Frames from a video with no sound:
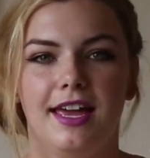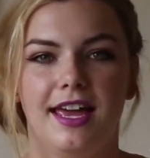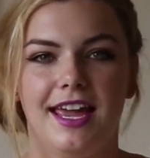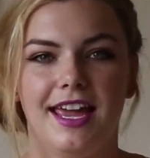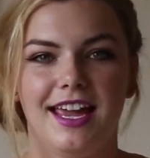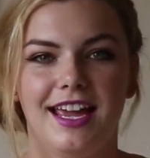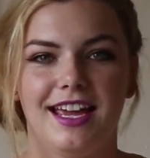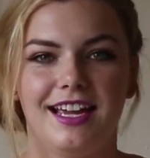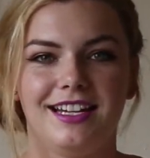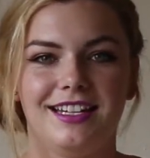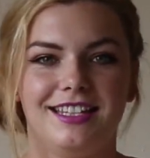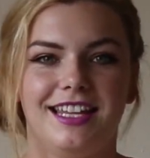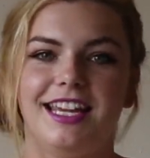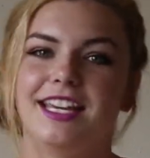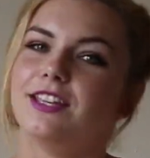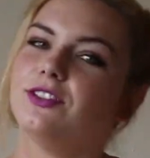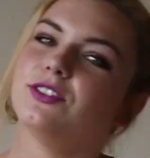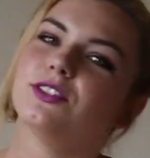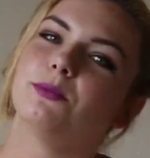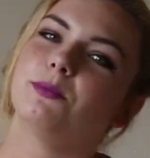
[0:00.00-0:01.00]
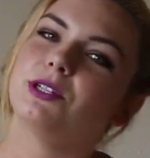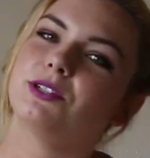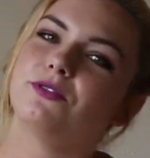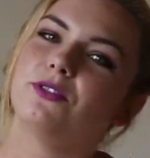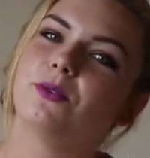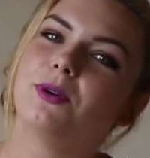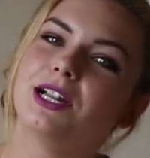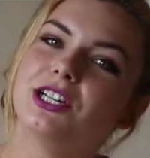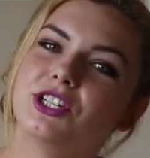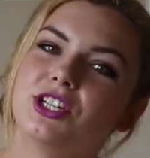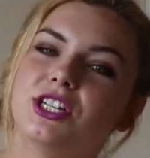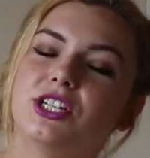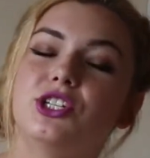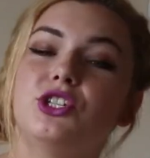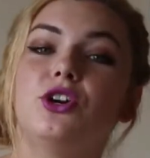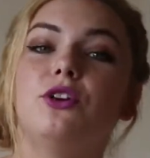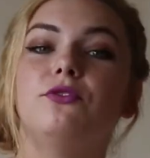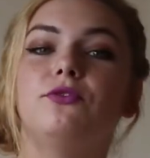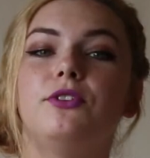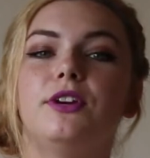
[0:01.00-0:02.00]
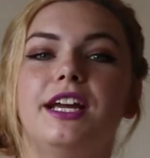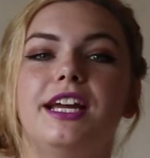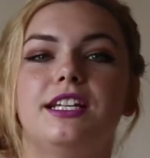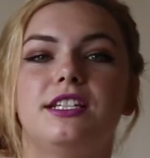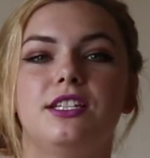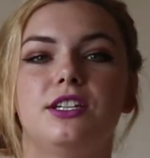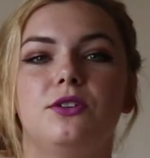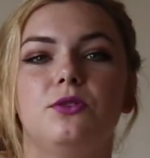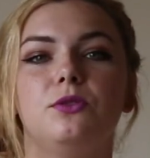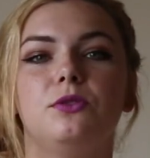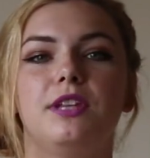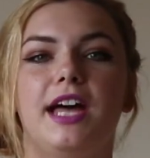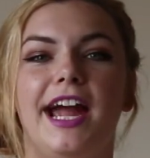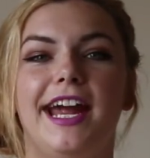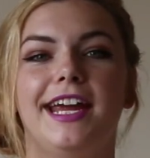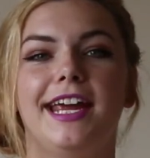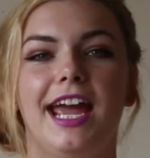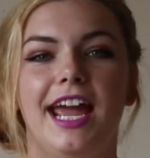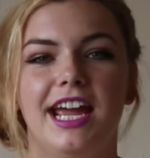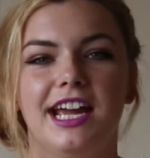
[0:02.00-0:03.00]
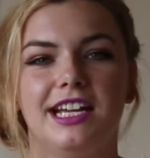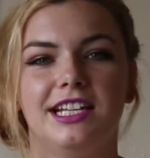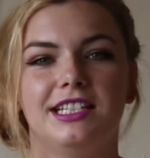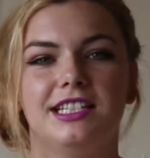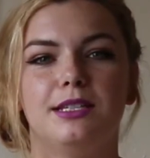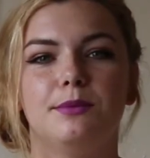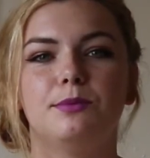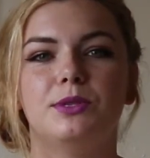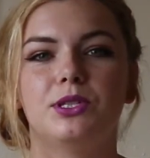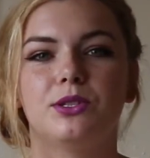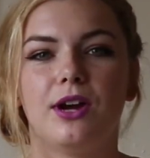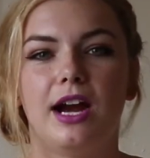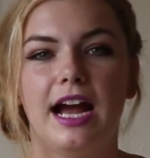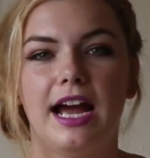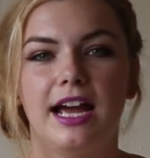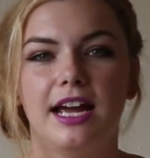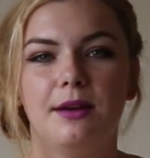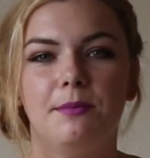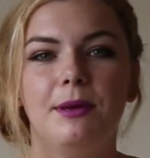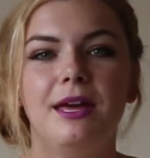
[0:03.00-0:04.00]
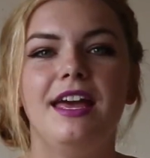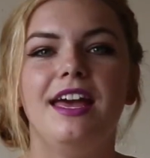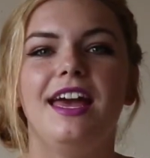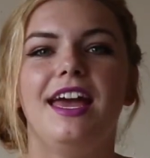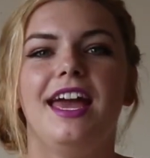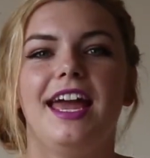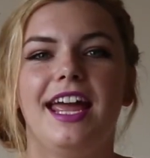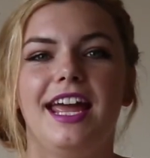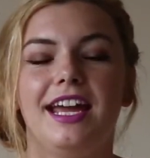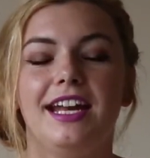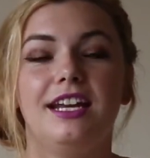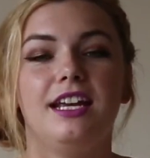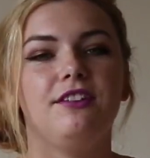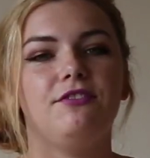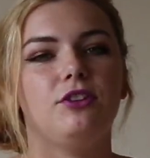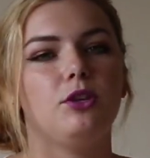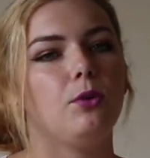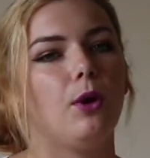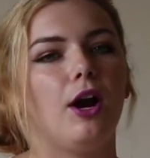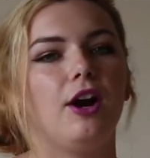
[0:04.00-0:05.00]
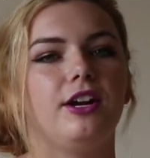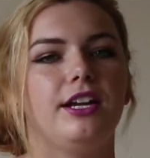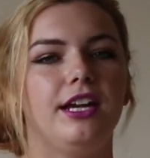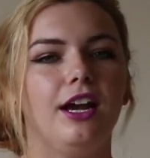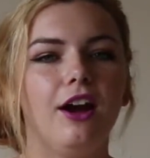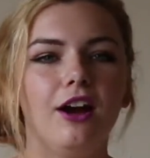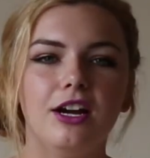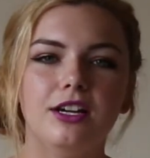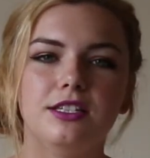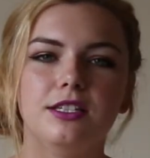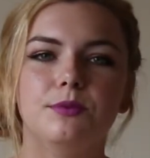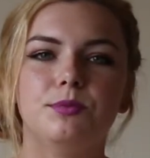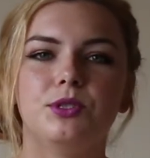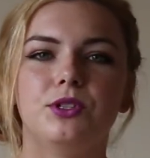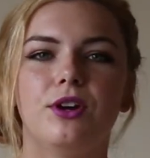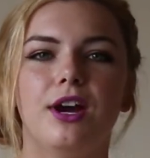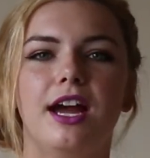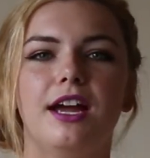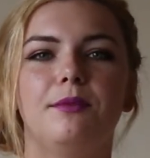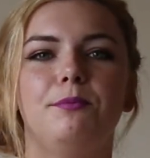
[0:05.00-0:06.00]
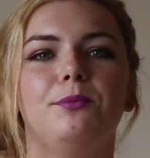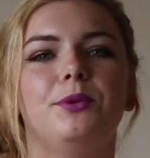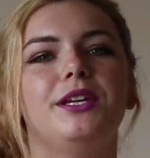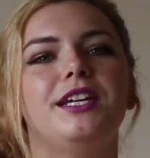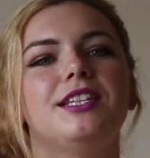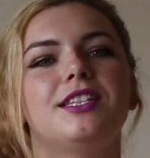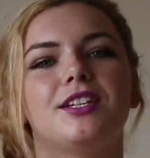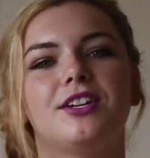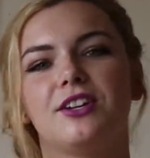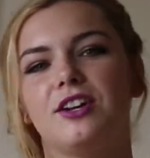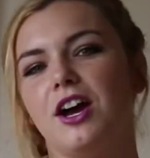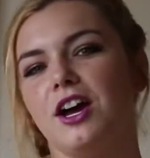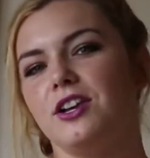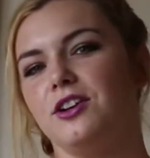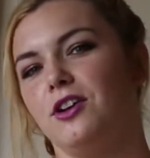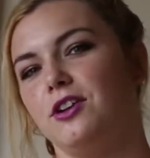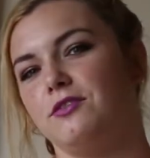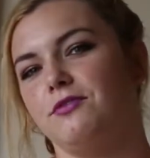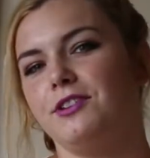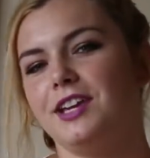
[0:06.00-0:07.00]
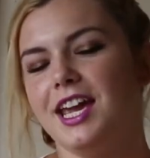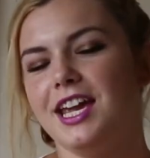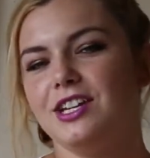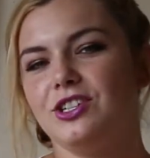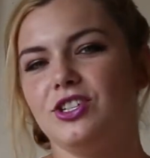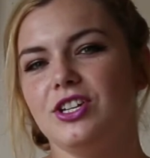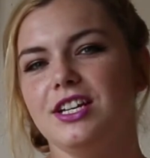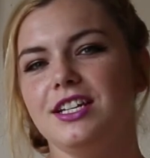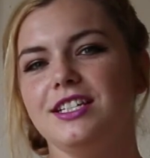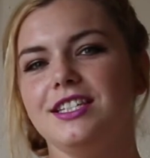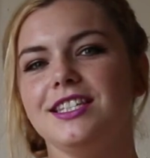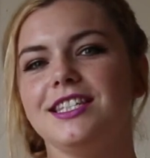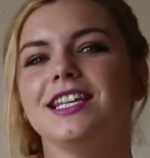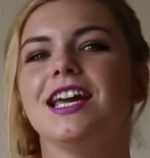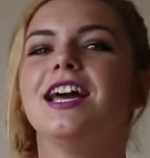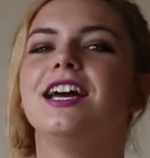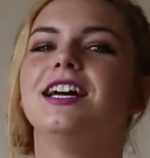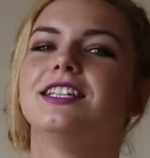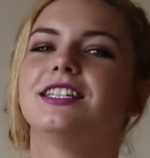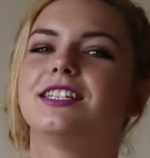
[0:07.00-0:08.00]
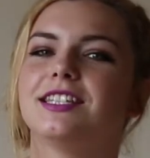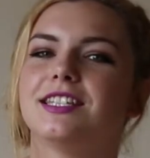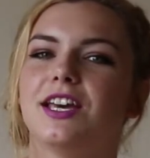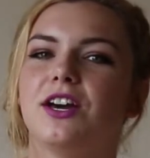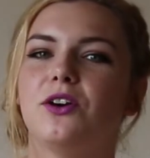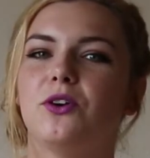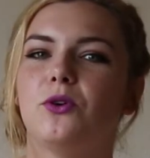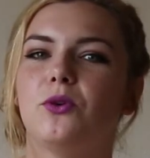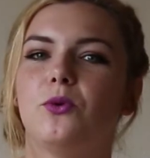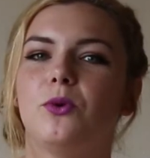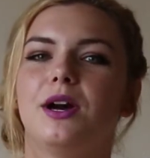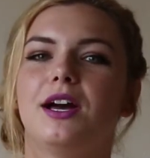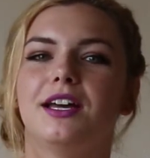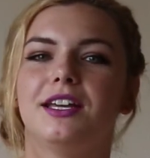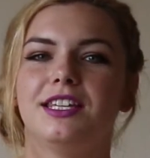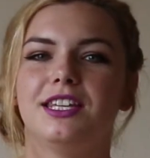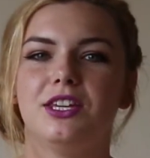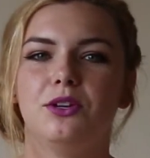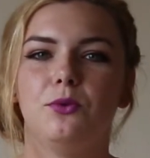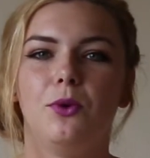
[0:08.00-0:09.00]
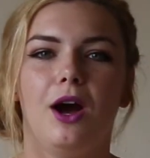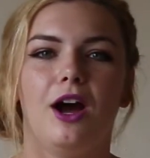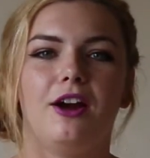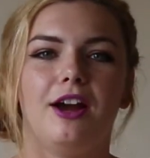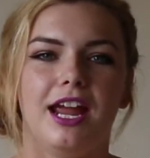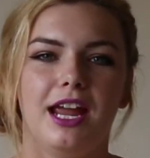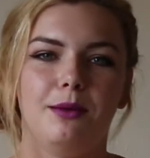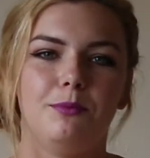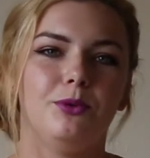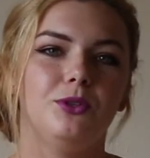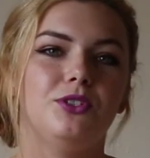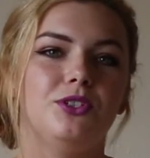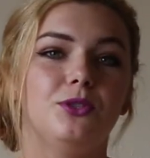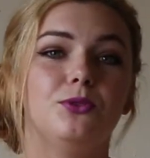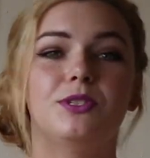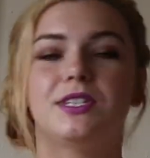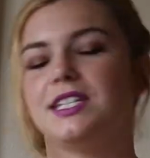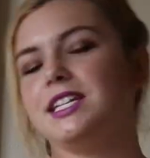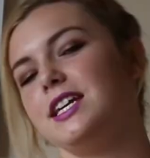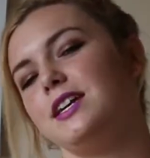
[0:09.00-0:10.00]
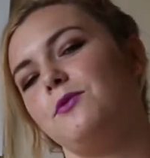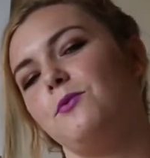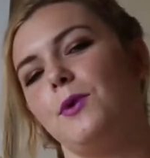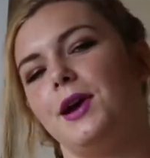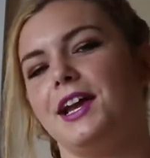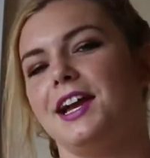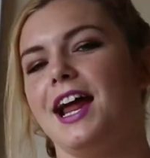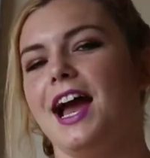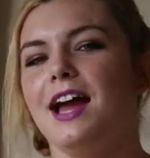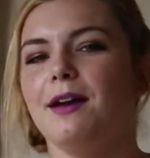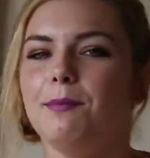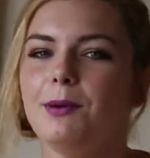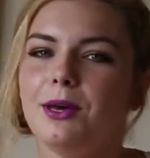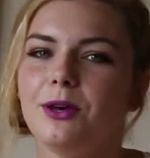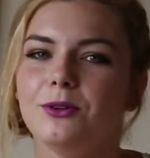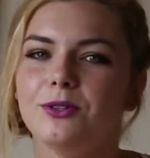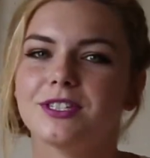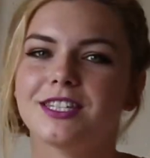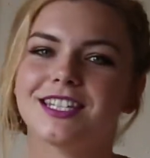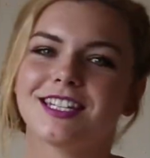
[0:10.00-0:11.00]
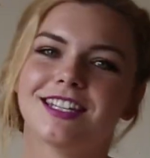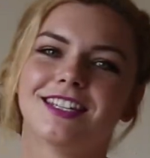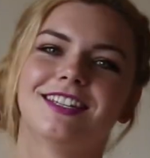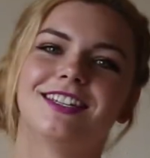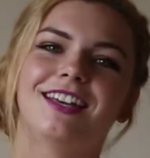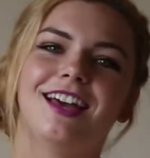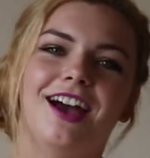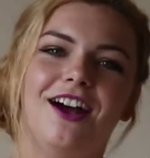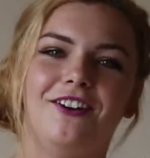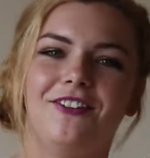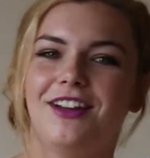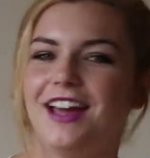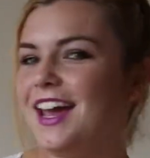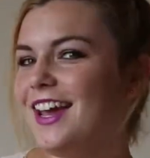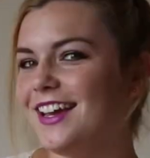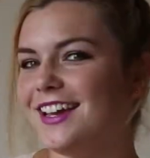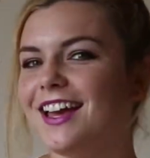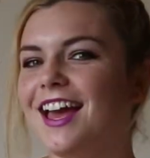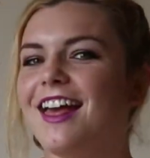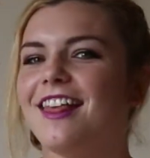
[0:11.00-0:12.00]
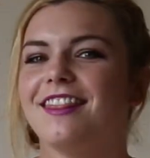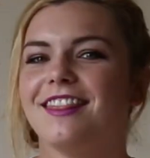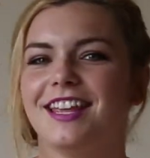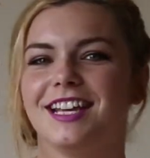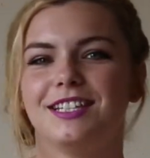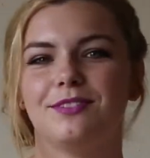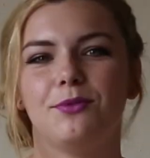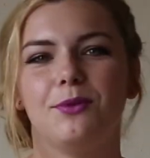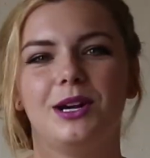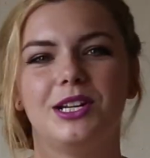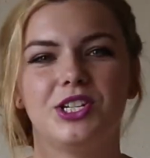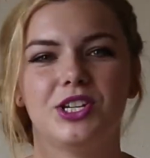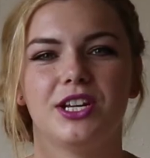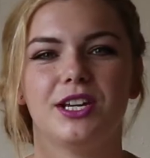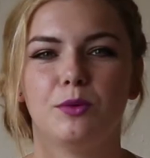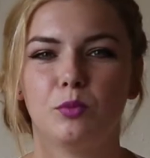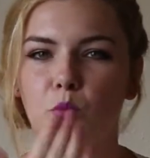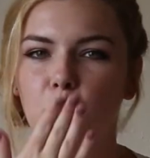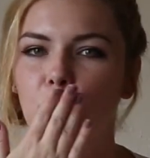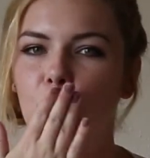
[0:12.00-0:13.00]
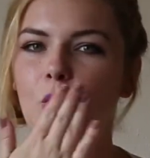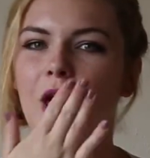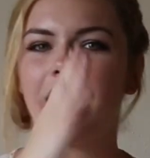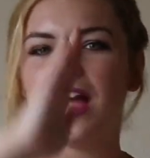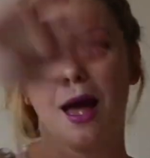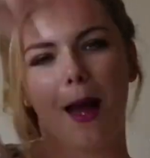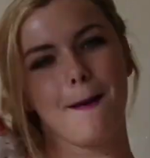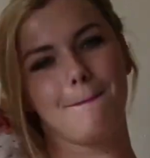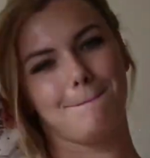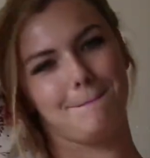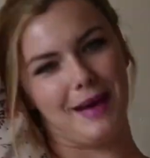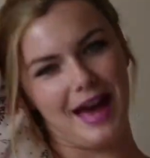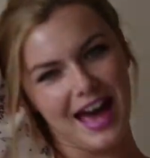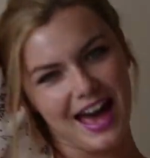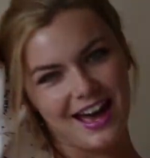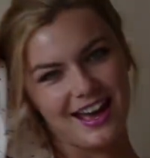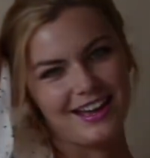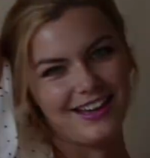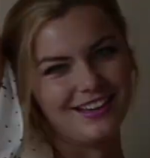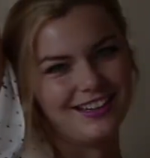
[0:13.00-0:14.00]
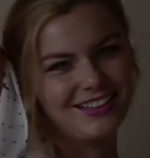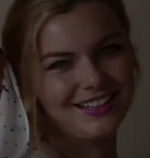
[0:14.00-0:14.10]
And thank you so much for watching. Don't forget to like and subscribe. And if you already are subscribed, please turn on notifications so you are able to see when I post. Okay, thanks for watching. Bye!